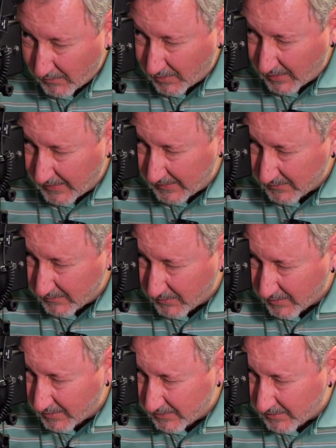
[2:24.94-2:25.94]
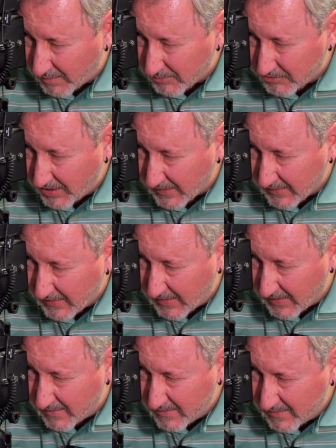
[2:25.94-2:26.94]
Right, we're going to double check it
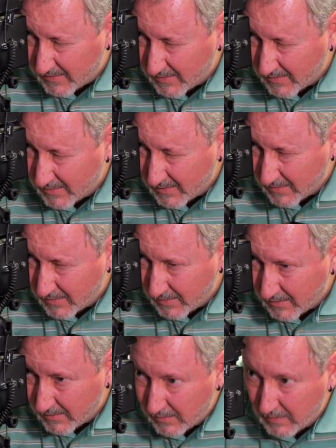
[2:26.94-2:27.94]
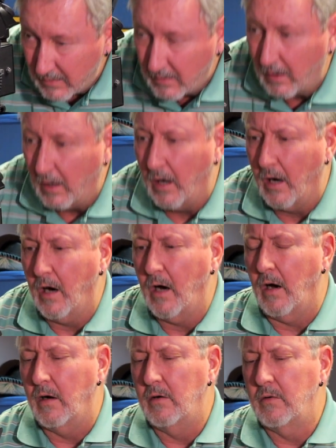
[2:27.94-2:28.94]
again.
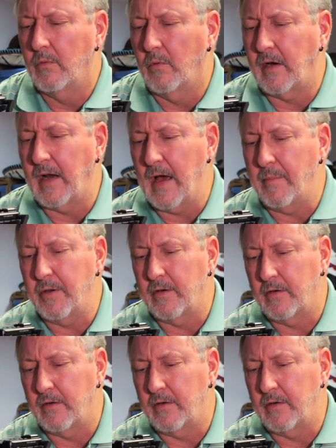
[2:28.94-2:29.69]
Aha, what happened?